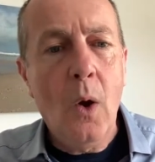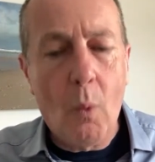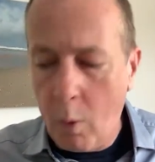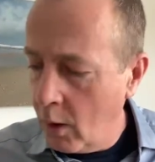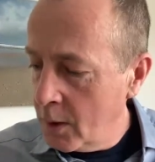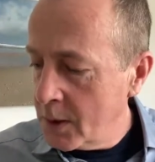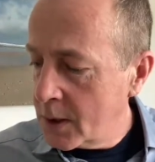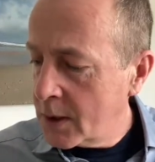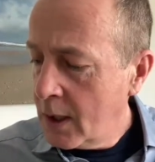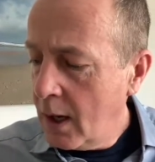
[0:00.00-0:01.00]

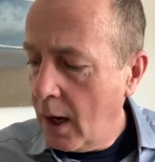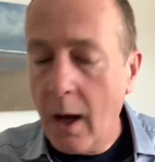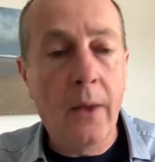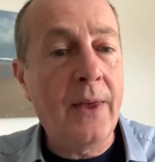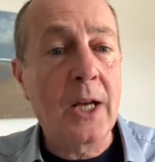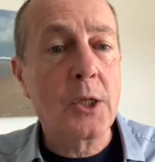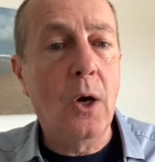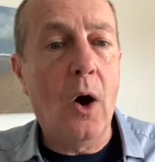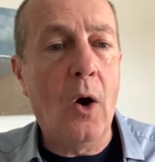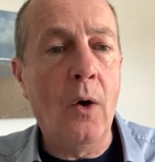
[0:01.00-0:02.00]
was that
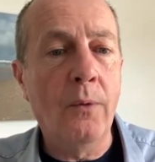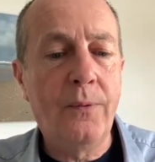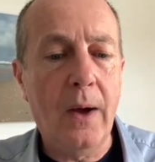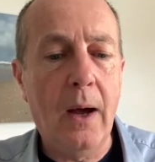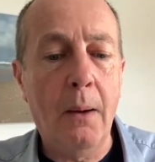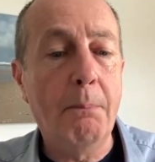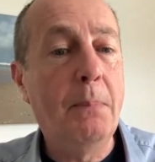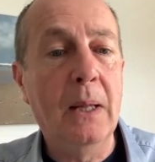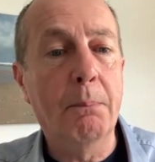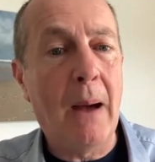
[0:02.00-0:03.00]
of
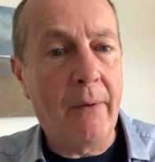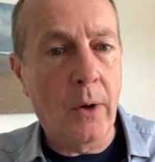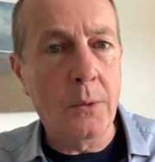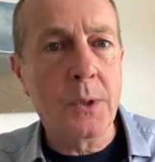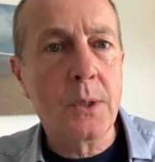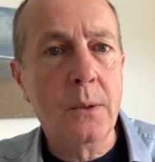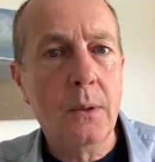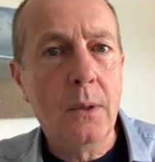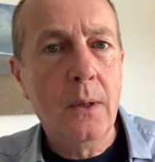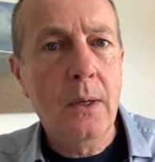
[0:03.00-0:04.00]
Bill Barrows,
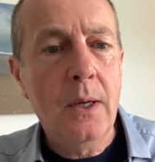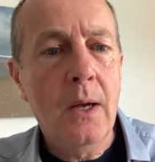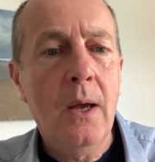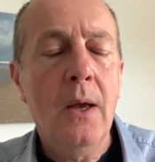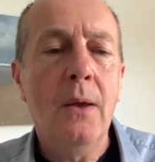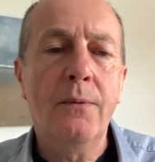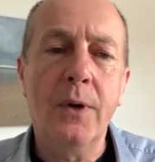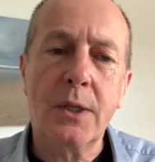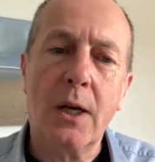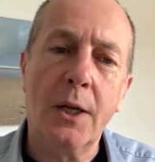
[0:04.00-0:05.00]

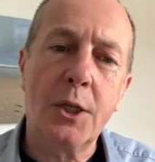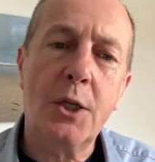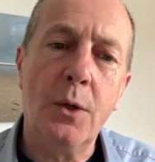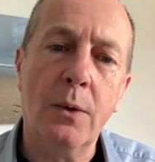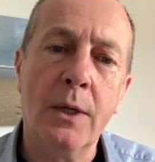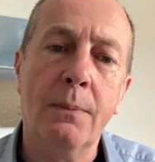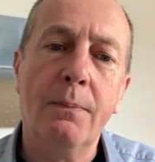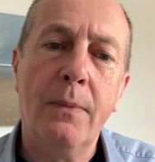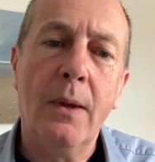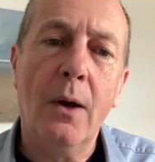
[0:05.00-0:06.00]
first class steward
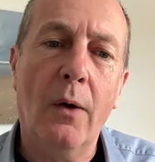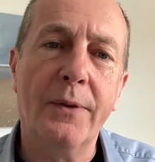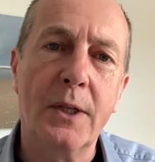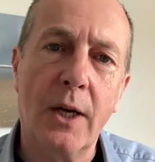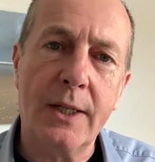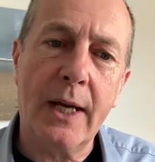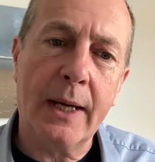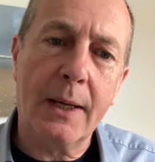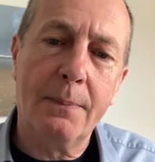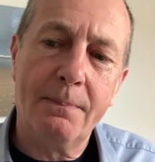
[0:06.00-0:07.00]
of the
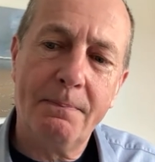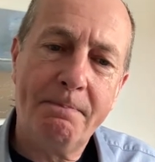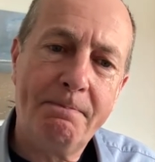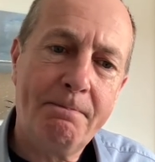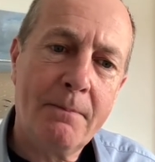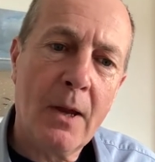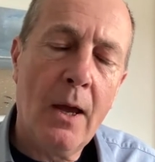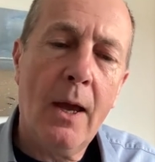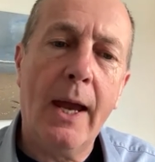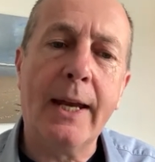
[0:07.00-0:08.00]
Titanic,
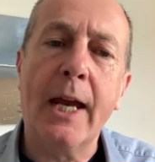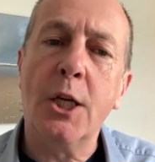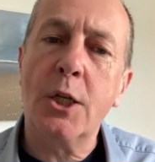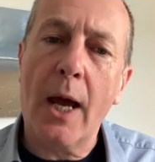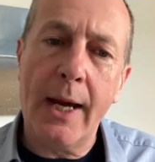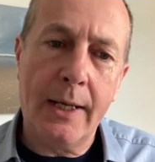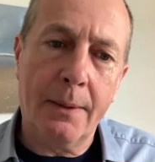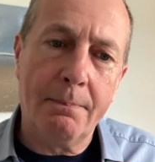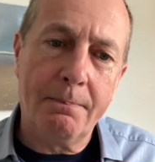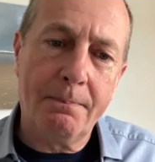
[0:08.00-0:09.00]
engaged to Ada.